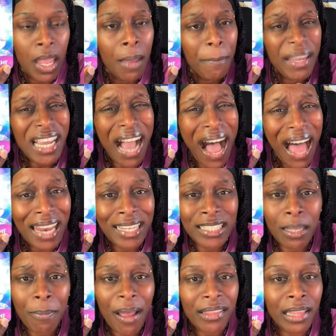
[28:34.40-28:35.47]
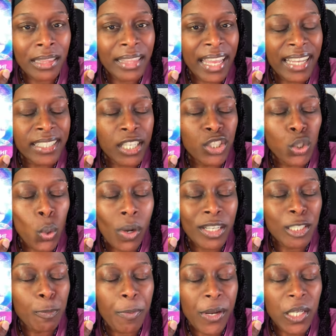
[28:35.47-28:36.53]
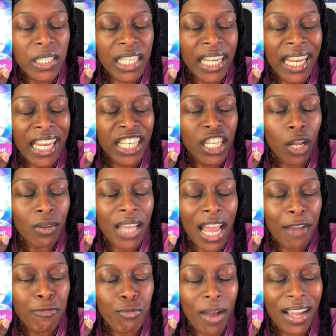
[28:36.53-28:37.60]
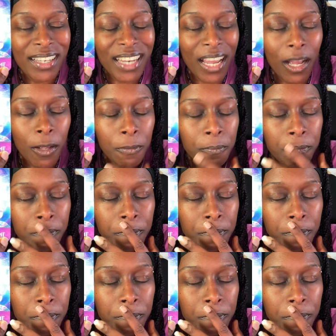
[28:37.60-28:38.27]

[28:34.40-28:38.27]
Be honest about the things that you are experiencing in your life right now.